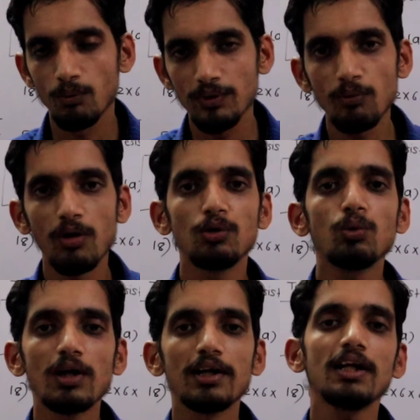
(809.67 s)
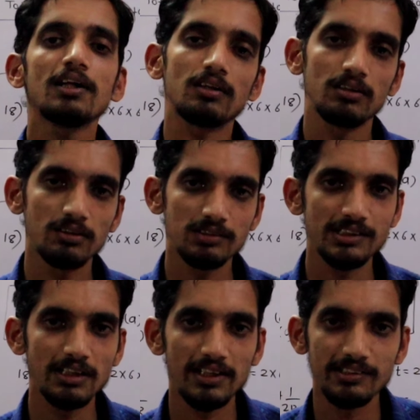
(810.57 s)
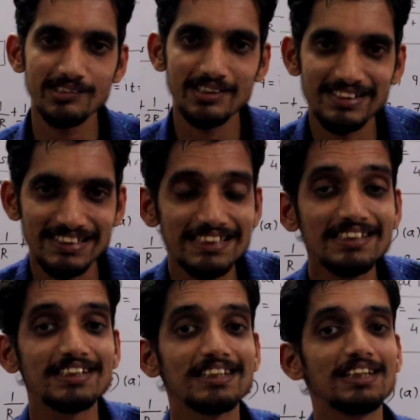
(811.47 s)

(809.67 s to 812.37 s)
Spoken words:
we want to connect the resistance in